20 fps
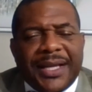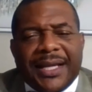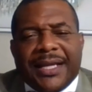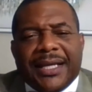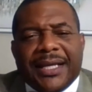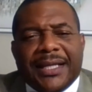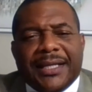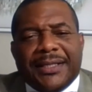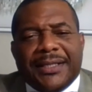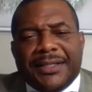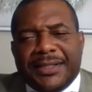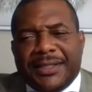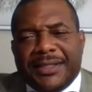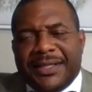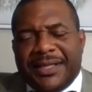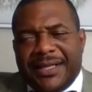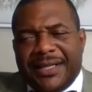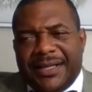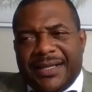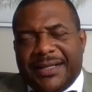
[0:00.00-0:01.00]
And
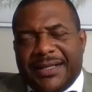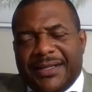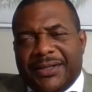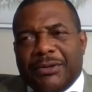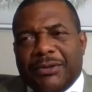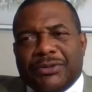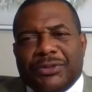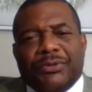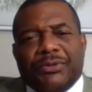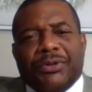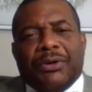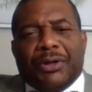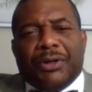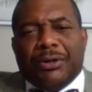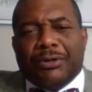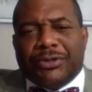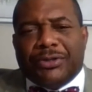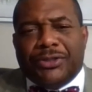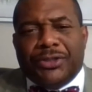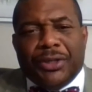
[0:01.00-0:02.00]
those who know
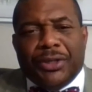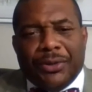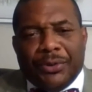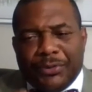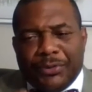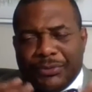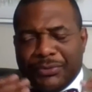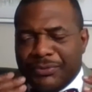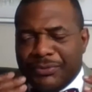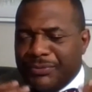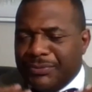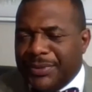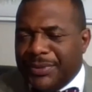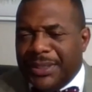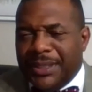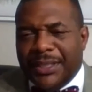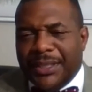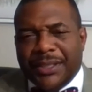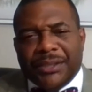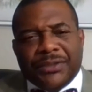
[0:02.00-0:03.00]
Coach Joe,
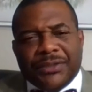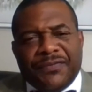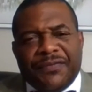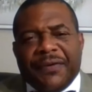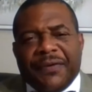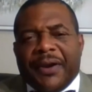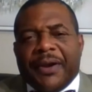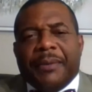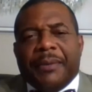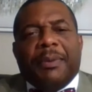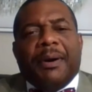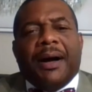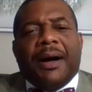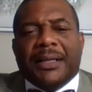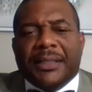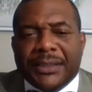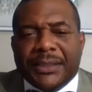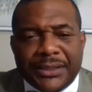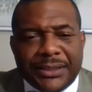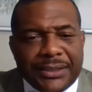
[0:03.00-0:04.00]
he is very
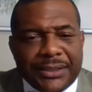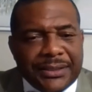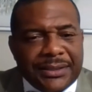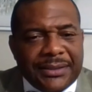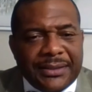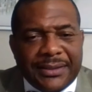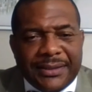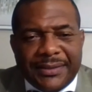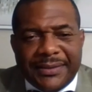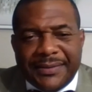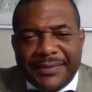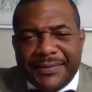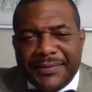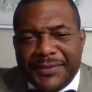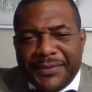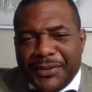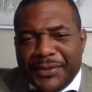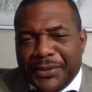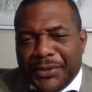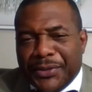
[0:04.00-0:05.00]
polished,
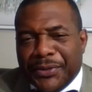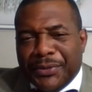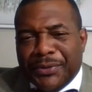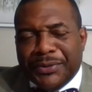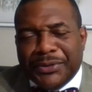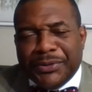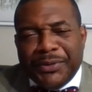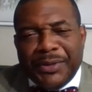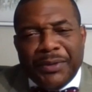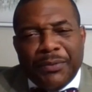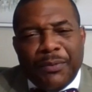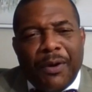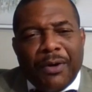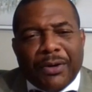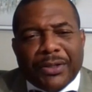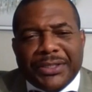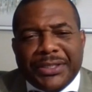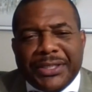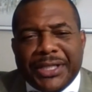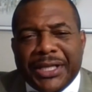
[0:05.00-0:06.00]
so he
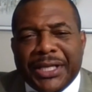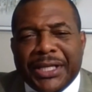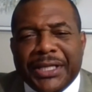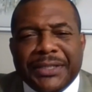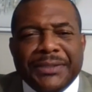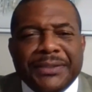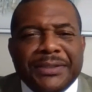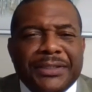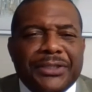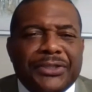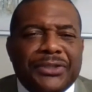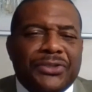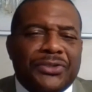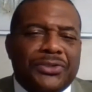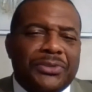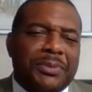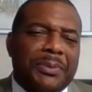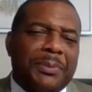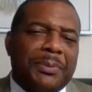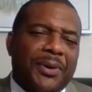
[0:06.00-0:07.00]
walks in,
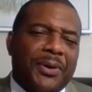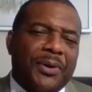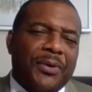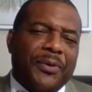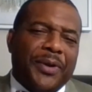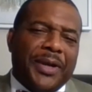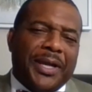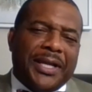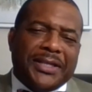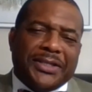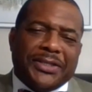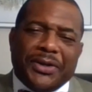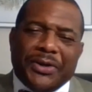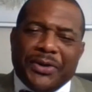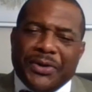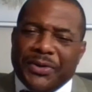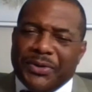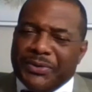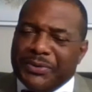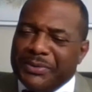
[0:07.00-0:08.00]
Super Bowl rings
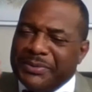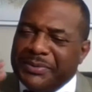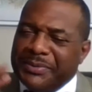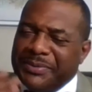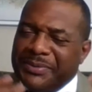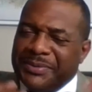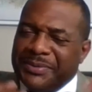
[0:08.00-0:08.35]
on,